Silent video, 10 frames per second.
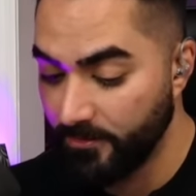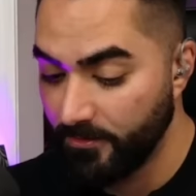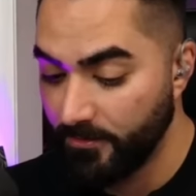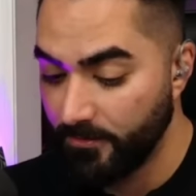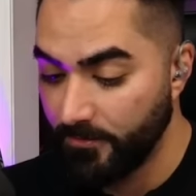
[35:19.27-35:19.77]

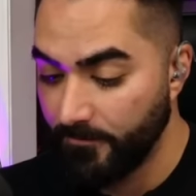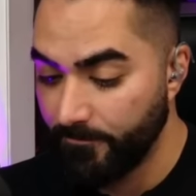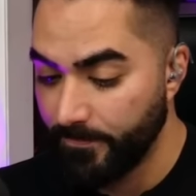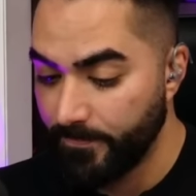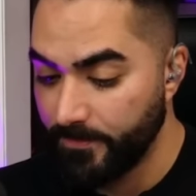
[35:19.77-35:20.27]

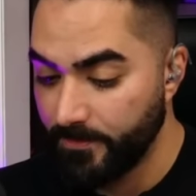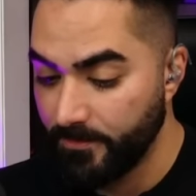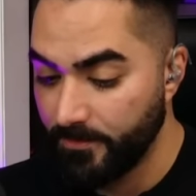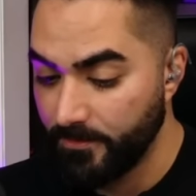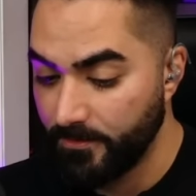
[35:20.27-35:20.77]

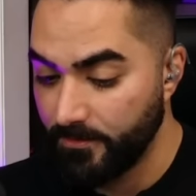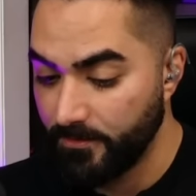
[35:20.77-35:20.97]
No one is speaking in this clip.